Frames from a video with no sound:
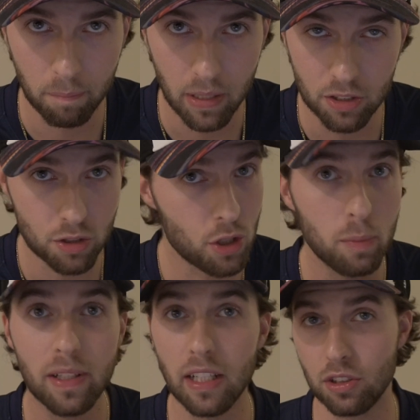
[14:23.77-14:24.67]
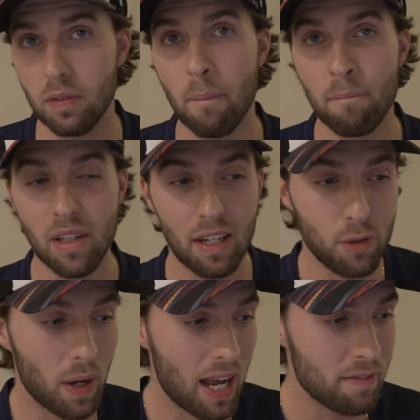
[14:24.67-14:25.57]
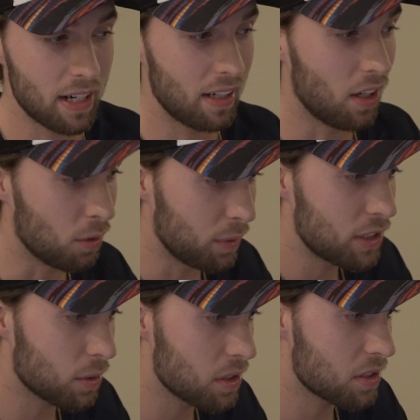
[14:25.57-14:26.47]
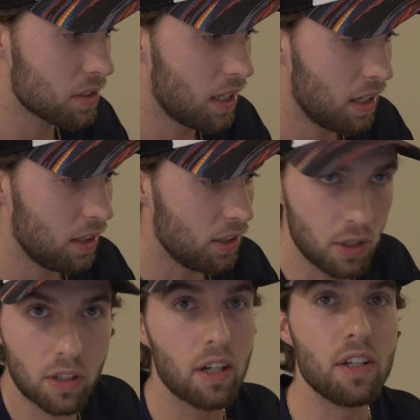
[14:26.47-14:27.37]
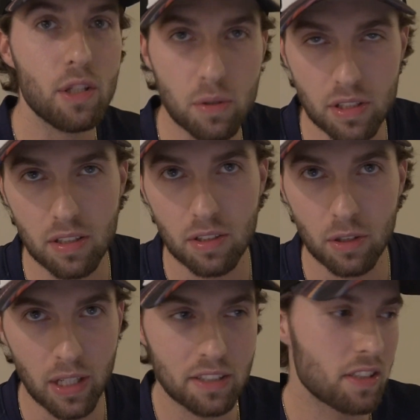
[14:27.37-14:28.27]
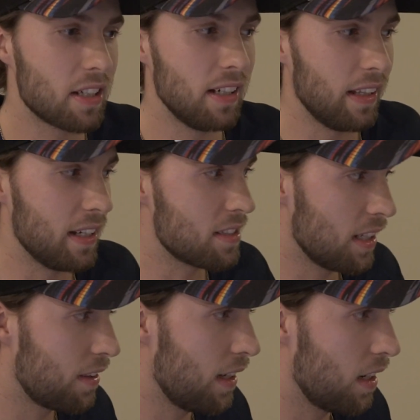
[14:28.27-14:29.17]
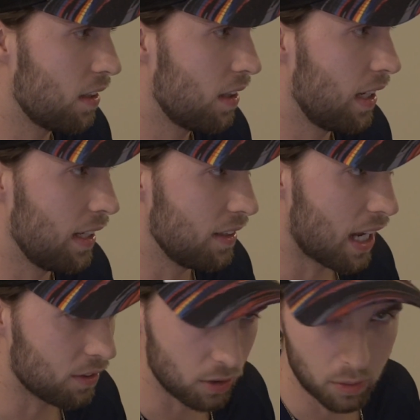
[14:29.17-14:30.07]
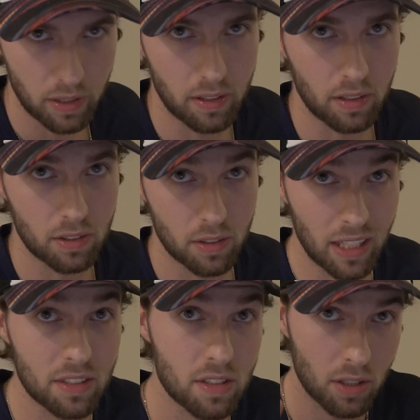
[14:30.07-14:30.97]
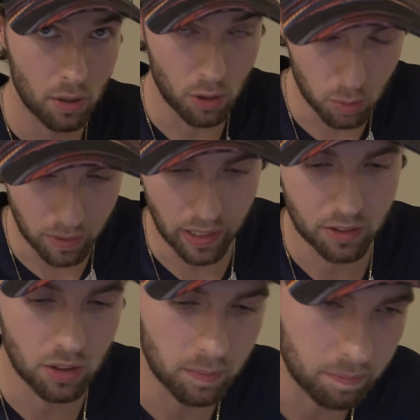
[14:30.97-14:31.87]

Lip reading: It's just human nature. If you have a resource, you're going to use it. You're not just going to let it sit there and not do anything. So that's human nature.